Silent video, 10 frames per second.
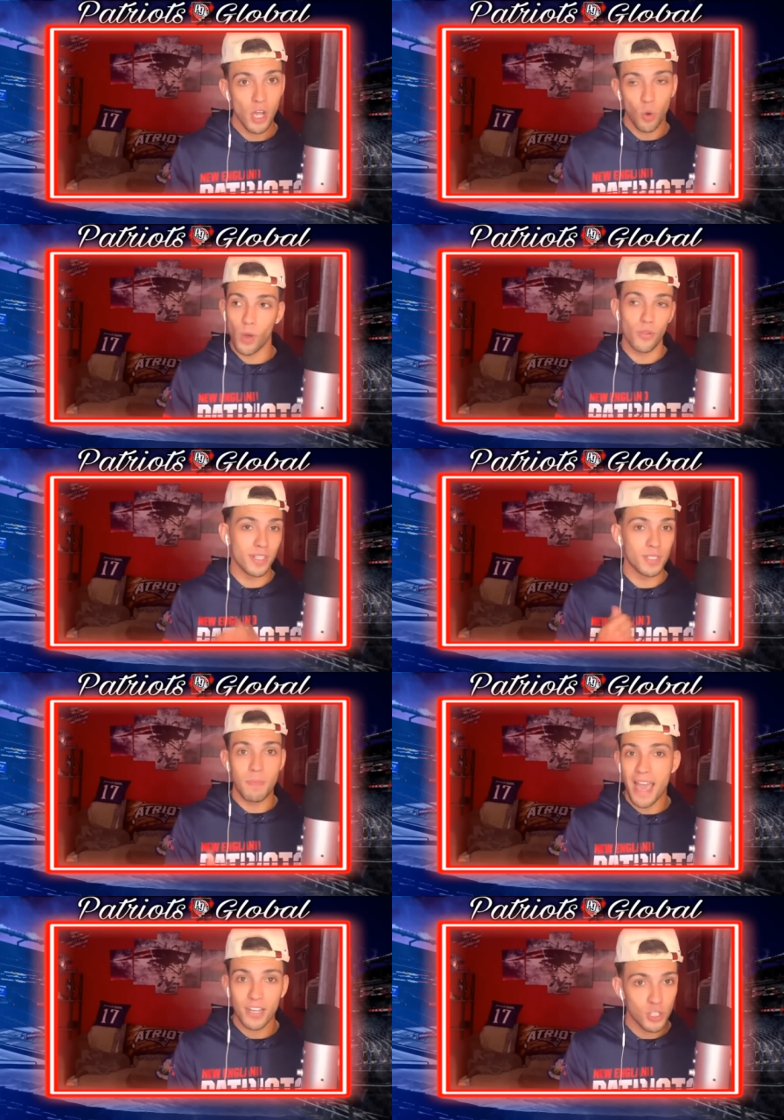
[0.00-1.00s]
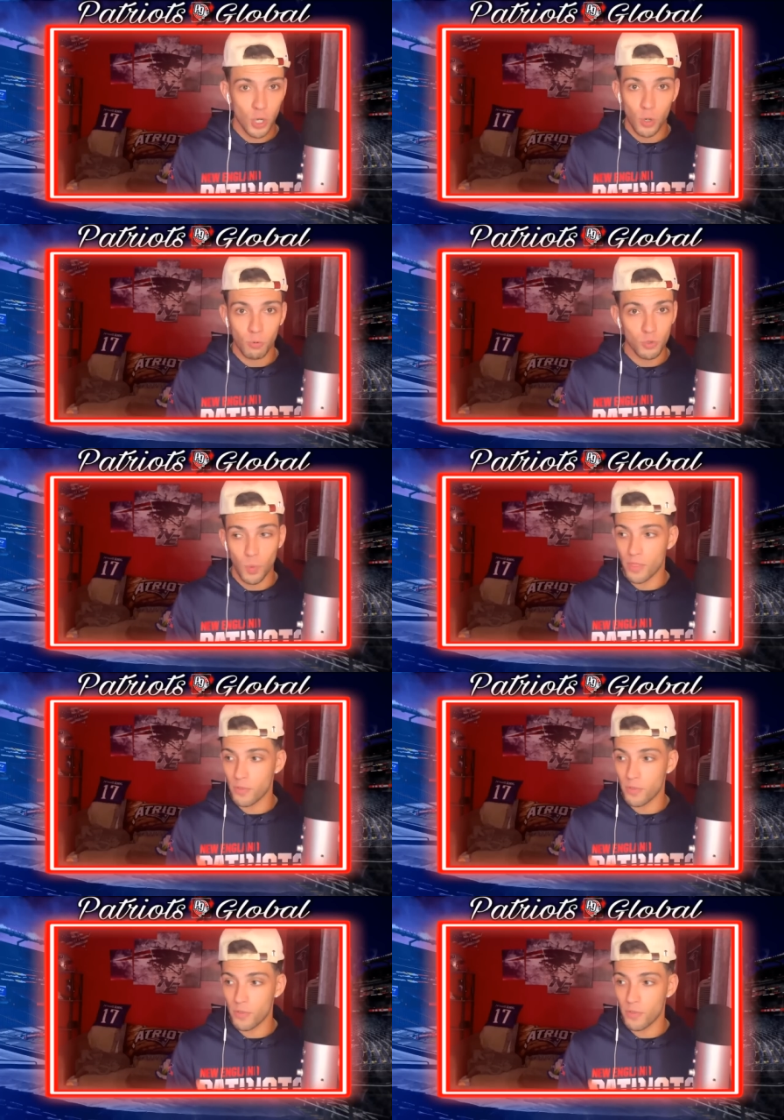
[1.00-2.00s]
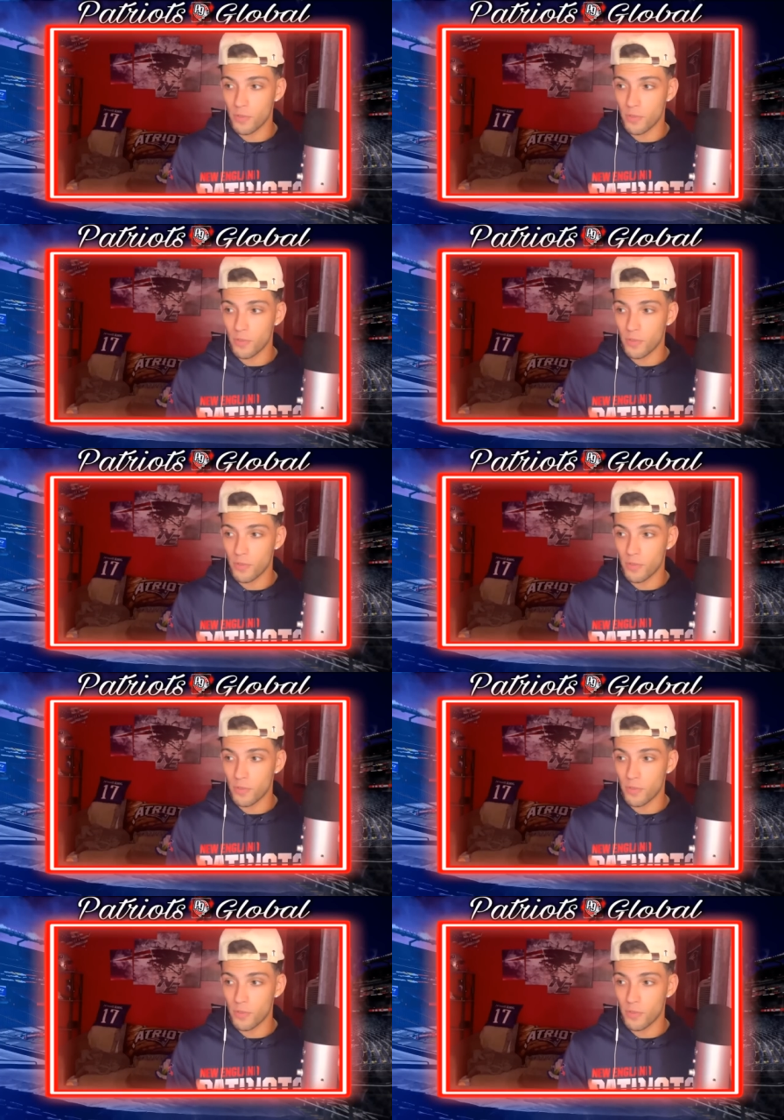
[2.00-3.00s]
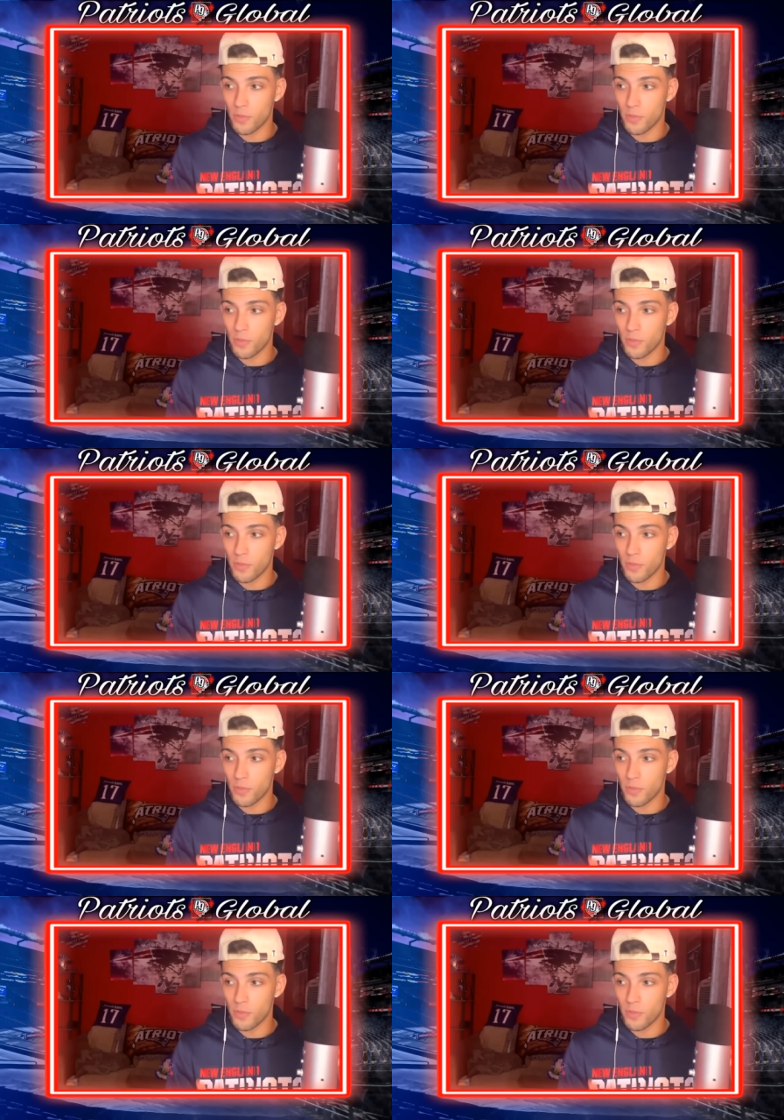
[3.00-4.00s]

whether it's Mac Jones, whether it's Bailey Zappe, or Trace McSorley.